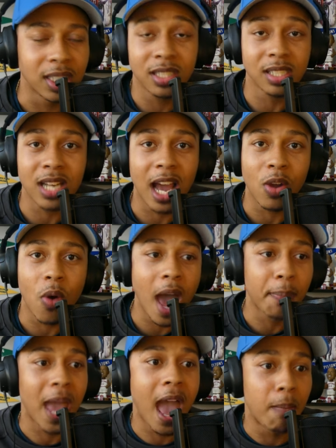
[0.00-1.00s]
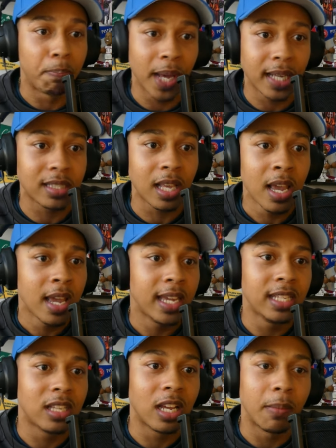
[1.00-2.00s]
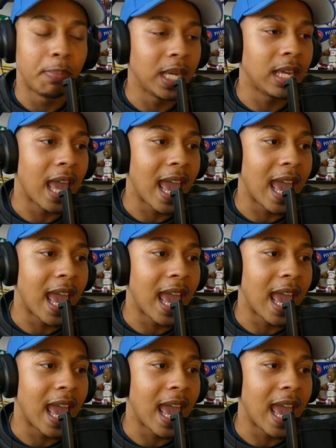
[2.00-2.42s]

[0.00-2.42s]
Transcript: It's just not going to happen. At best, he's going to be